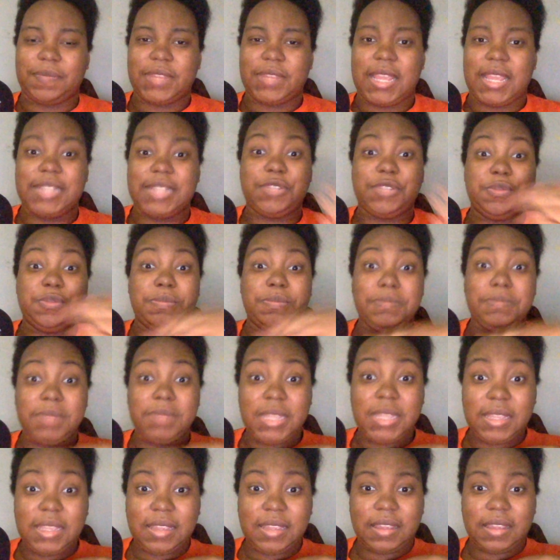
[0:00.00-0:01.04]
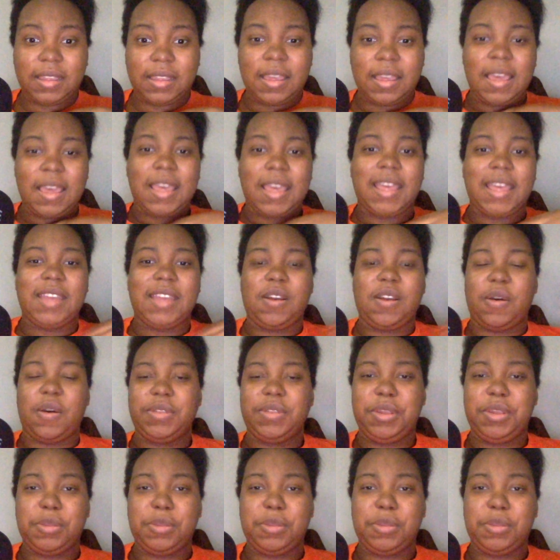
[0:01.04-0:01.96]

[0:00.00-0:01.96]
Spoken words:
And to me, and all the other